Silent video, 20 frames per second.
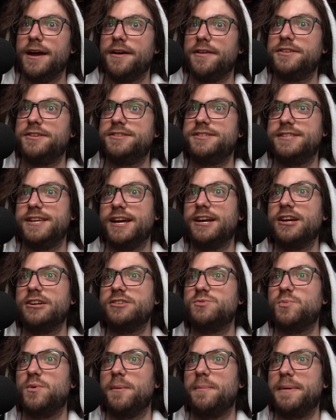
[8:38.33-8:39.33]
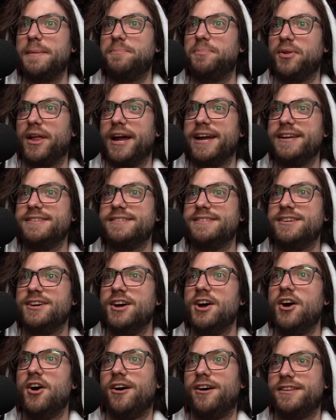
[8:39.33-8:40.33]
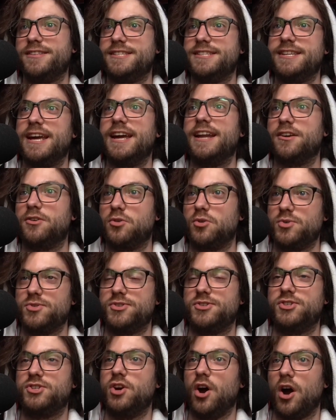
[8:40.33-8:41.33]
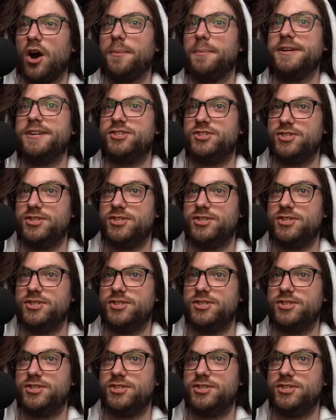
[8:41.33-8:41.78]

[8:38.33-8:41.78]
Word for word: The stickers will be placed on Santa Cruz garbage